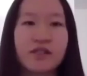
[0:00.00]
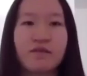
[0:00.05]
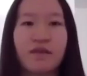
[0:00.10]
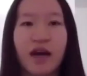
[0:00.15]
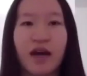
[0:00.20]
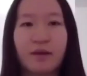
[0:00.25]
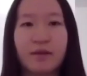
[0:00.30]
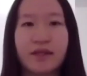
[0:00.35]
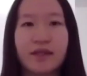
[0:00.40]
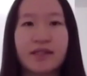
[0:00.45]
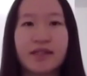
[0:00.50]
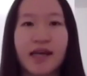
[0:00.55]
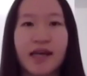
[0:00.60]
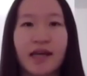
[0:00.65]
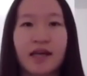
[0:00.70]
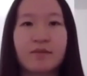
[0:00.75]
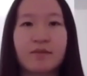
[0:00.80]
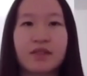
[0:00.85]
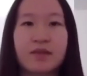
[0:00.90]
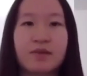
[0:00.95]
families sign
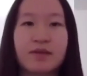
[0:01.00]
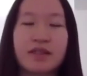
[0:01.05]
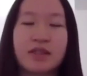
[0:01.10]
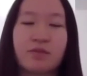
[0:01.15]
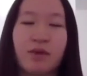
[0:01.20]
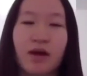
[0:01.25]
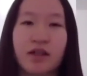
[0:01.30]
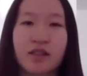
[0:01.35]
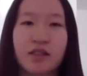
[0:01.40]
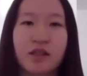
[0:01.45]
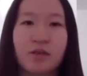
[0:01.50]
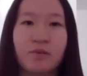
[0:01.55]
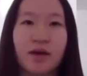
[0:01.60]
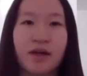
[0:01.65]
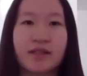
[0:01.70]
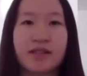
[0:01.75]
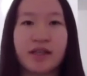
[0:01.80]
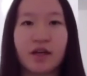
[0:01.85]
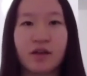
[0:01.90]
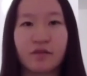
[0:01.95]
up to be sponsored by
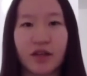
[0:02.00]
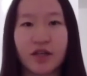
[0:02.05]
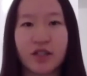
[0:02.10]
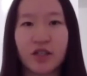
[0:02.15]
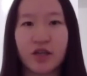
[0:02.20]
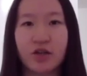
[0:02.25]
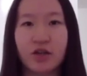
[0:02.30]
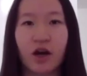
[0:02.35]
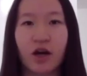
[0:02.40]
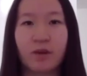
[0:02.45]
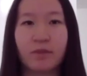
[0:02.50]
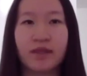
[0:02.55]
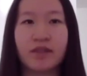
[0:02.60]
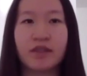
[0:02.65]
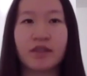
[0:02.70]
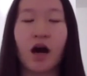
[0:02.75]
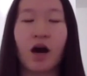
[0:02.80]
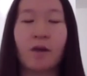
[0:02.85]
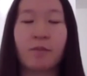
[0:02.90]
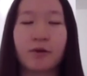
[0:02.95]
Salvation Army's
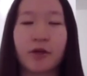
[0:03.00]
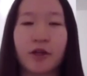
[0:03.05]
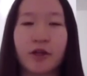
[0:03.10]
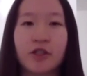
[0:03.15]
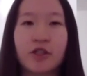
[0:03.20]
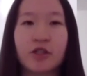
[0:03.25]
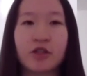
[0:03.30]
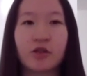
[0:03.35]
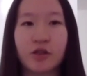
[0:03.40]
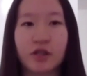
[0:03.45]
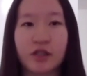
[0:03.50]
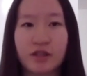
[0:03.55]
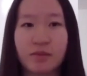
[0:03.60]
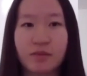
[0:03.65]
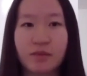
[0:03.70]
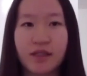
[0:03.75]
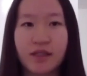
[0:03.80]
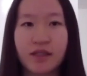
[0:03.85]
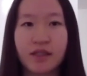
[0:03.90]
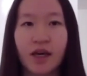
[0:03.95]
Operation
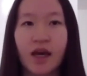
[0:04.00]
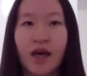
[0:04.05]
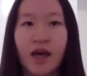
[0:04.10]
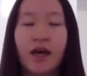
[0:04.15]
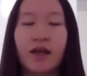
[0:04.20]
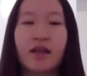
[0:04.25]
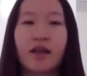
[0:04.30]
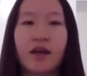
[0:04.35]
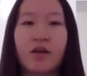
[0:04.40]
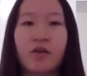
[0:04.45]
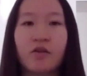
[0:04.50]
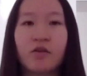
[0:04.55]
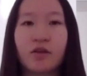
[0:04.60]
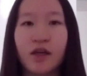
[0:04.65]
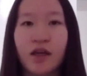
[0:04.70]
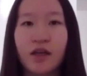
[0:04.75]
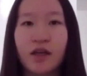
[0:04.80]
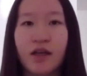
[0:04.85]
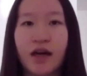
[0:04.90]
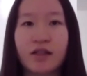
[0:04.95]
Christmas, they are only
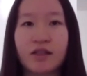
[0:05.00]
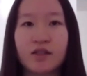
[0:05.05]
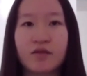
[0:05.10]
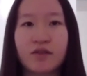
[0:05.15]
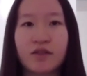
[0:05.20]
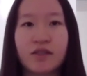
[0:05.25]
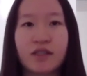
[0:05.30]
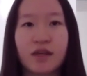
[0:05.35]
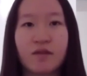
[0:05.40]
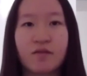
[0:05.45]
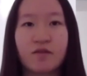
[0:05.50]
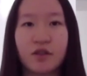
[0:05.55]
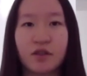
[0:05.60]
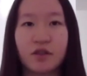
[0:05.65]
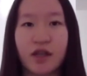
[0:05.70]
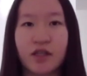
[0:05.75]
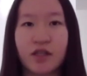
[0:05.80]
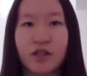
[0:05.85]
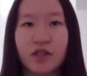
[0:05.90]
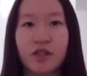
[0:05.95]
allowed to receive
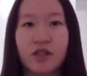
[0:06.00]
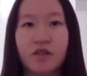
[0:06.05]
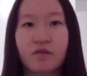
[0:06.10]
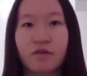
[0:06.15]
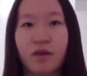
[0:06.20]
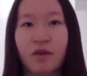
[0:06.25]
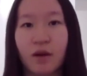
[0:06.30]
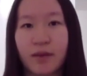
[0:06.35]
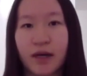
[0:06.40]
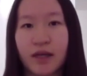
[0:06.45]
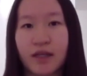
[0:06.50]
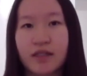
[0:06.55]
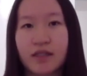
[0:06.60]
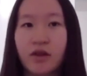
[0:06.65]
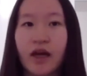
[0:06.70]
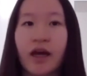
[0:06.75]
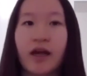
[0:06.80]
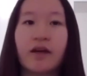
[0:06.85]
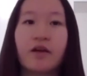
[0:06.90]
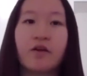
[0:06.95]
donations from us
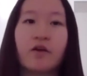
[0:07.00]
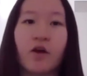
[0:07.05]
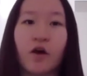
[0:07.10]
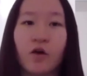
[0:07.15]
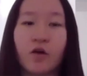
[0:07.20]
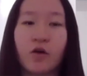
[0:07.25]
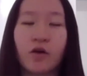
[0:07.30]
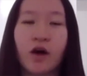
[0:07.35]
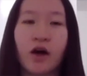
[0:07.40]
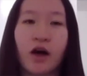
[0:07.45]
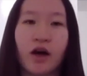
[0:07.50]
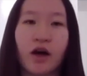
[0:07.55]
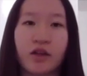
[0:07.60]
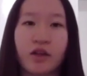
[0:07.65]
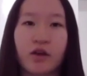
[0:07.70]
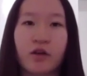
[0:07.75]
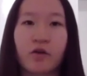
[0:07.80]
and no other